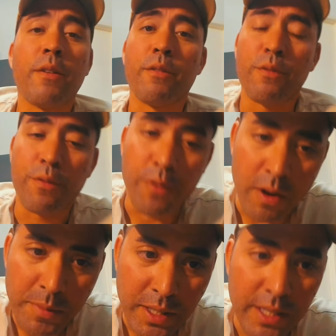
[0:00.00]

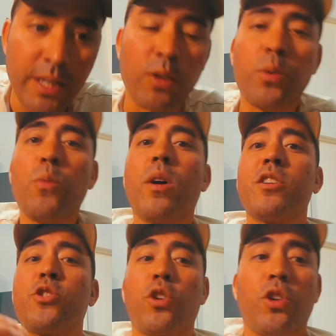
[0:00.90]
From here, we want to
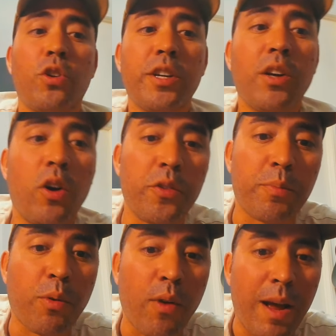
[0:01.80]
start learning all the
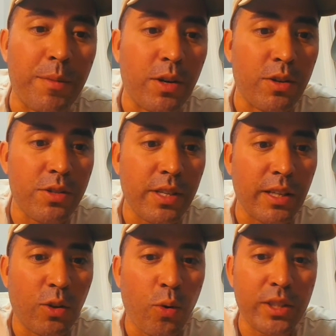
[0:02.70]
parameters
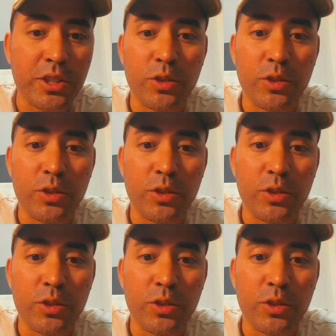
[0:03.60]
in question.